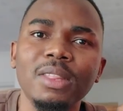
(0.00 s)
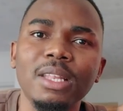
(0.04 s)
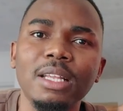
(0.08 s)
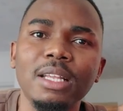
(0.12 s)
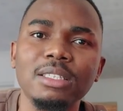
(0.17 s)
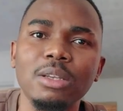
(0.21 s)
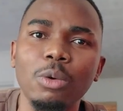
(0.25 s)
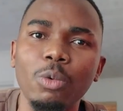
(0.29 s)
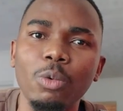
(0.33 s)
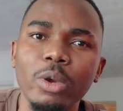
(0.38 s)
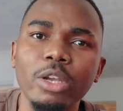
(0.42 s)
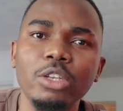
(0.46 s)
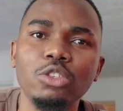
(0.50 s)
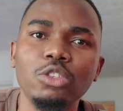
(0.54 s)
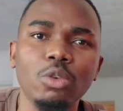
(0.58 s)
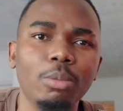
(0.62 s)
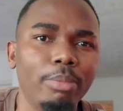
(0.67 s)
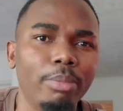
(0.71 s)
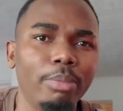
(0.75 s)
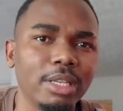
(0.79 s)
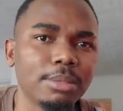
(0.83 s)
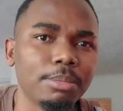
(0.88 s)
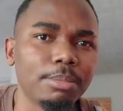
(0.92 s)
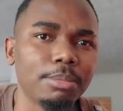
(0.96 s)
there's a way to
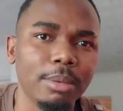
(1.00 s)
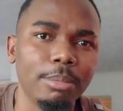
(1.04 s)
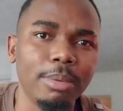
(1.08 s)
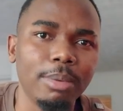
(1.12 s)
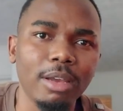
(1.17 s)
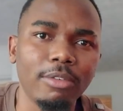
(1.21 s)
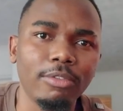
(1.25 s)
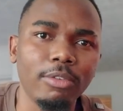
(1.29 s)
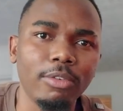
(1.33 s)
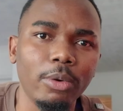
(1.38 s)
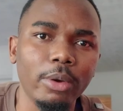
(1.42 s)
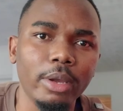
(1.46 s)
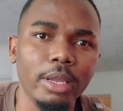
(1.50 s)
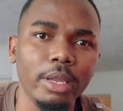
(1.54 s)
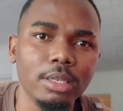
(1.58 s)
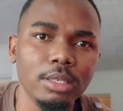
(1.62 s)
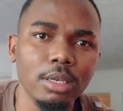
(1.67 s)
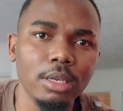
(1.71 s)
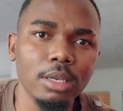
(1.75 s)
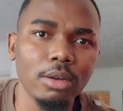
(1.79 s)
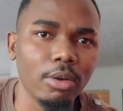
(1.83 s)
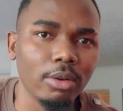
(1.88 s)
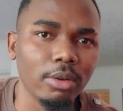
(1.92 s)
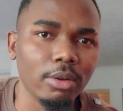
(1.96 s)
best prepare for it,
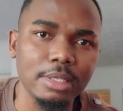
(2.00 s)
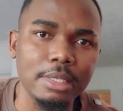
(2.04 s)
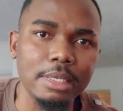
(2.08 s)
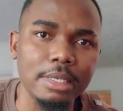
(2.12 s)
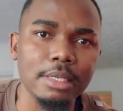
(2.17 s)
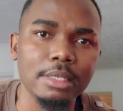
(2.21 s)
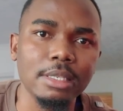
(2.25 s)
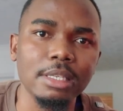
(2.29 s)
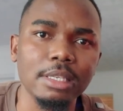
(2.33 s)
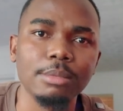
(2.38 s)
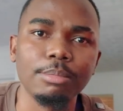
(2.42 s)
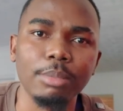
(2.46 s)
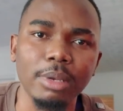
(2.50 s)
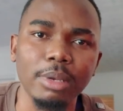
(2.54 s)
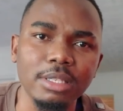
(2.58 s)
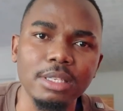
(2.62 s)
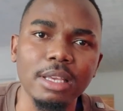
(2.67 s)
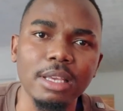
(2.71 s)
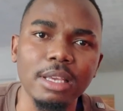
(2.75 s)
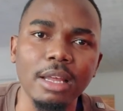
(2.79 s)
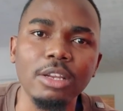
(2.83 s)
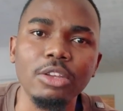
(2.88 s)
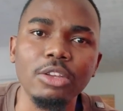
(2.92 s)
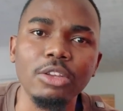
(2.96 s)
because this is
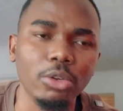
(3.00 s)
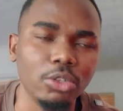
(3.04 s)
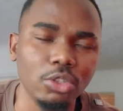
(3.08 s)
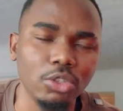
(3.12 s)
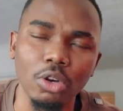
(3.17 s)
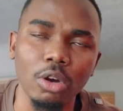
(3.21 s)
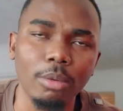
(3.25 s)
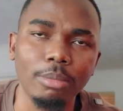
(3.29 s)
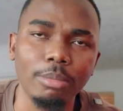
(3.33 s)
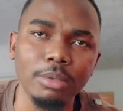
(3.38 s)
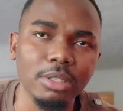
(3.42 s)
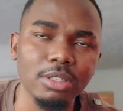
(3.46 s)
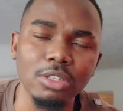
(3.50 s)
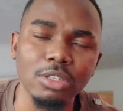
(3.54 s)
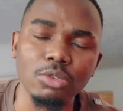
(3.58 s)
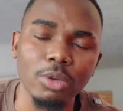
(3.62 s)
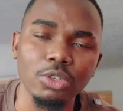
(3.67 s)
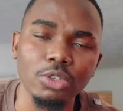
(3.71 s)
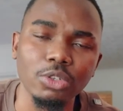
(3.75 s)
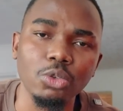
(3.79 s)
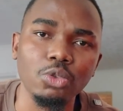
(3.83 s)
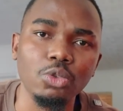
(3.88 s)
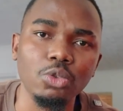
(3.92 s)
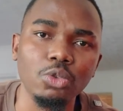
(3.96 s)
basically your job. This is
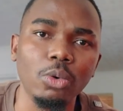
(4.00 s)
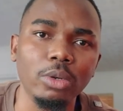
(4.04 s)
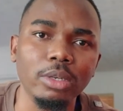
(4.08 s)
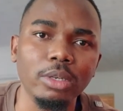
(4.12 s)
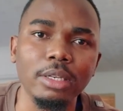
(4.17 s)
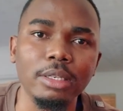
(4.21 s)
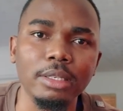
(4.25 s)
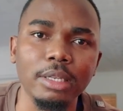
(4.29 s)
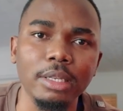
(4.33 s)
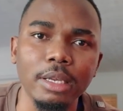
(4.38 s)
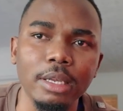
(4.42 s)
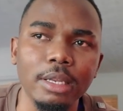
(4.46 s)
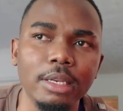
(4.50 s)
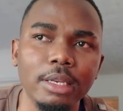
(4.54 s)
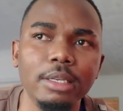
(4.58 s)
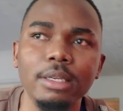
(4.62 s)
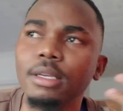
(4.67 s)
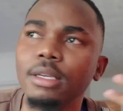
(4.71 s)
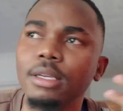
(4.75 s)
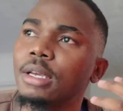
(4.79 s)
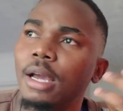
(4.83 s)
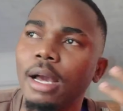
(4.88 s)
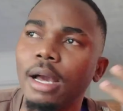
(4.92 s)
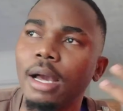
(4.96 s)
what you do on the
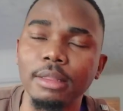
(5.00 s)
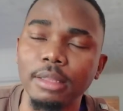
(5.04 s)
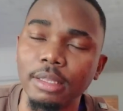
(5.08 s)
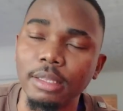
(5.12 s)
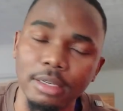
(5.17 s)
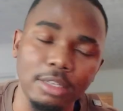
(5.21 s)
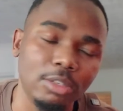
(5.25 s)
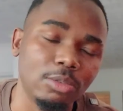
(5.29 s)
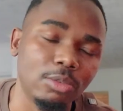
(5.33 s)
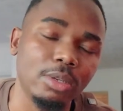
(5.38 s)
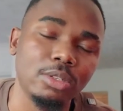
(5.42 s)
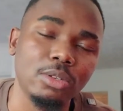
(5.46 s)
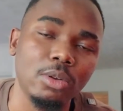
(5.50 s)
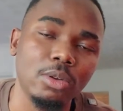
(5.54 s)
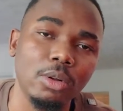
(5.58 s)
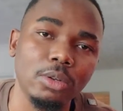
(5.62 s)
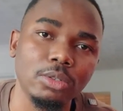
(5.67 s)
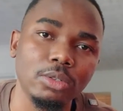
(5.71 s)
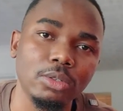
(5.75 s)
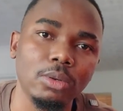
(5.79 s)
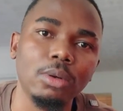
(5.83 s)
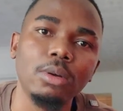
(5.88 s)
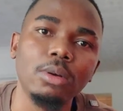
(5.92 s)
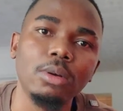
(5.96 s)
daily. I think this was
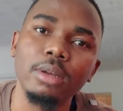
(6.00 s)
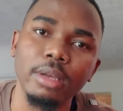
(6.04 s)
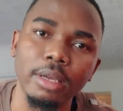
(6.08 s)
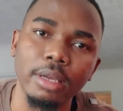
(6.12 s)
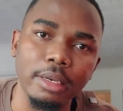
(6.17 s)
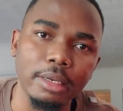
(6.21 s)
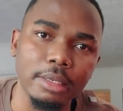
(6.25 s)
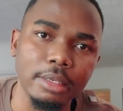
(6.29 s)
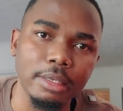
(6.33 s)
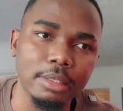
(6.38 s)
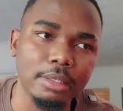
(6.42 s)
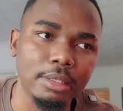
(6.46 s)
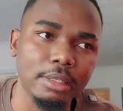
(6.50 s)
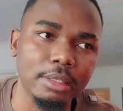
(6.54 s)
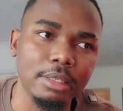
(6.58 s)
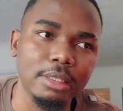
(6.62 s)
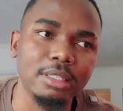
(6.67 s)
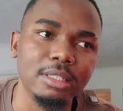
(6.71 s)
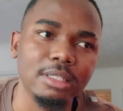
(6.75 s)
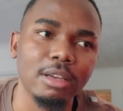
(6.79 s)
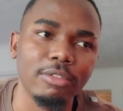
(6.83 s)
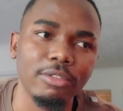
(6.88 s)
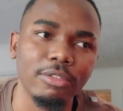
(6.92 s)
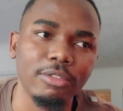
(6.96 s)
also an easy
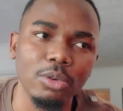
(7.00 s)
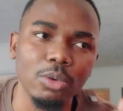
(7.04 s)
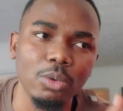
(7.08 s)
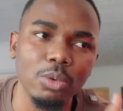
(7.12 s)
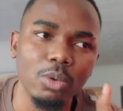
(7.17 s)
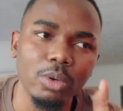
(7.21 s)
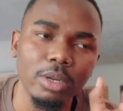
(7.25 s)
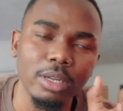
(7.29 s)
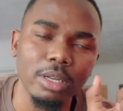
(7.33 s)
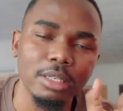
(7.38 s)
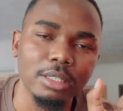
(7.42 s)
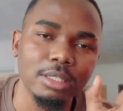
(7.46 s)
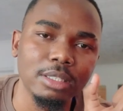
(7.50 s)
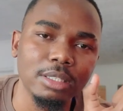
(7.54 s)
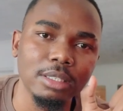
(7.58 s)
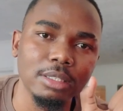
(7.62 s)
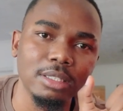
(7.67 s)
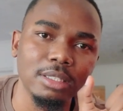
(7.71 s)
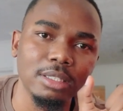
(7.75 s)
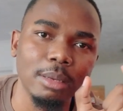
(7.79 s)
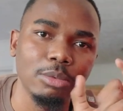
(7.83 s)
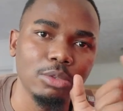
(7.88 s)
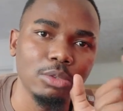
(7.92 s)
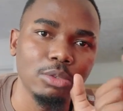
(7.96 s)
interview
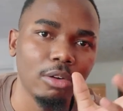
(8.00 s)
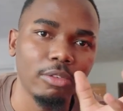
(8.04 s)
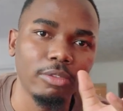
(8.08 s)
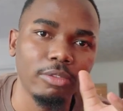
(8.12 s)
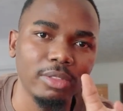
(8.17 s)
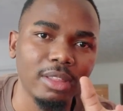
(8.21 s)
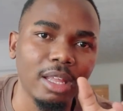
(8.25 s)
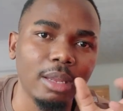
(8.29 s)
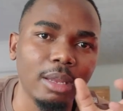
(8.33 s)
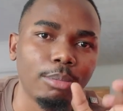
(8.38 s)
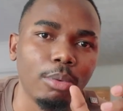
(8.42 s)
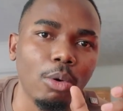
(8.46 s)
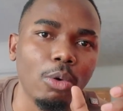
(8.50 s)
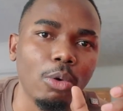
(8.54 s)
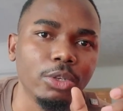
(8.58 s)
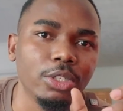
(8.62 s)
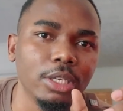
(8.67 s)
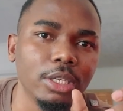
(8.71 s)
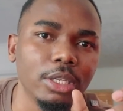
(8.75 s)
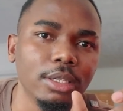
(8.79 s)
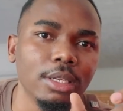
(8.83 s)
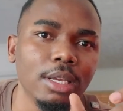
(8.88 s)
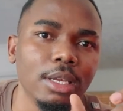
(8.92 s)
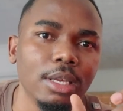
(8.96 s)
in terms of that
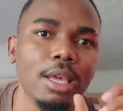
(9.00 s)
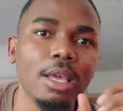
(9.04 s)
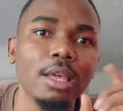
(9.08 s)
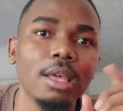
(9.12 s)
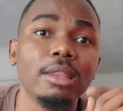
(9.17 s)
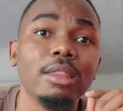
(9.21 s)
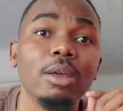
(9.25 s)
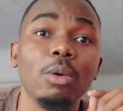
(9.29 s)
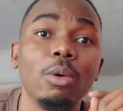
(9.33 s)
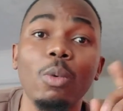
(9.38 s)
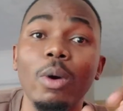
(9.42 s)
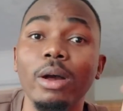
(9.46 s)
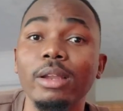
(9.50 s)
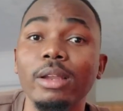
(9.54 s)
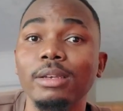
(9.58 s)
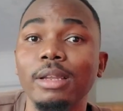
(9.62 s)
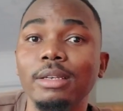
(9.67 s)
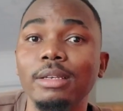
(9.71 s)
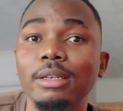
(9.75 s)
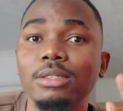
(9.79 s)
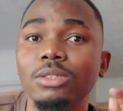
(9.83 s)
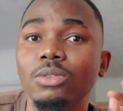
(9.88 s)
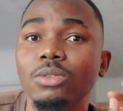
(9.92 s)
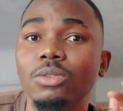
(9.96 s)
portion. The one
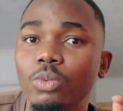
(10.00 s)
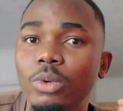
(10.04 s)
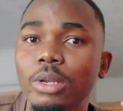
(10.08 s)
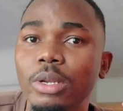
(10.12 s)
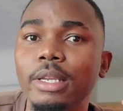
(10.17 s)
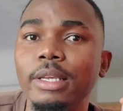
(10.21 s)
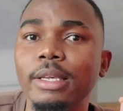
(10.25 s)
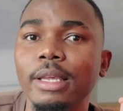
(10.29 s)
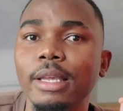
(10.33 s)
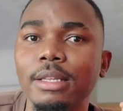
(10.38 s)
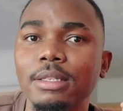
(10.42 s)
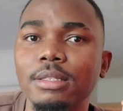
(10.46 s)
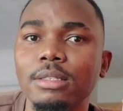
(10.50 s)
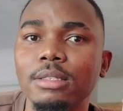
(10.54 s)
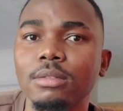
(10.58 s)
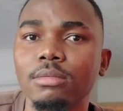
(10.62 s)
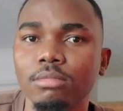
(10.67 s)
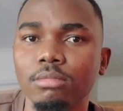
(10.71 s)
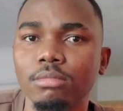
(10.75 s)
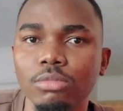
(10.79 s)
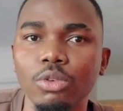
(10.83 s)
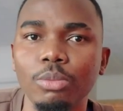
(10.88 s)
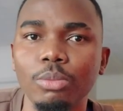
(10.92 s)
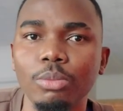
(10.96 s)
that really gets
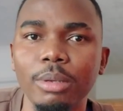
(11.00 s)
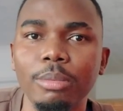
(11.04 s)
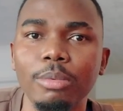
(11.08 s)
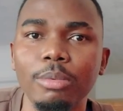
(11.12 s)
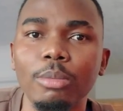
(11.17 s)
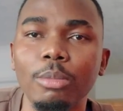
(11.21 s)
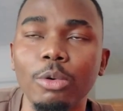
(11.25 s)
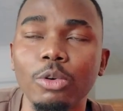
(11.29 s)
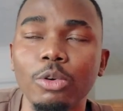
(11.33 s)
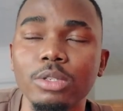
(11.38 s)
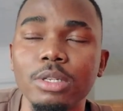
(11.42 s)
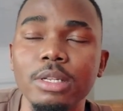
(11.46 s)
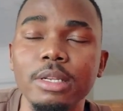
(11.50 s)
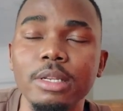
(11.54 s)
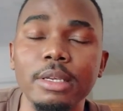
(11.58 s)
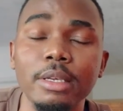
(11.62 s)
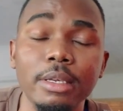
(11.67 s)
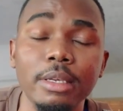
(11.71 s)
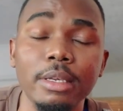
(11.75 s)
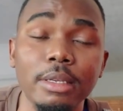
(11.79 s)
to people mostly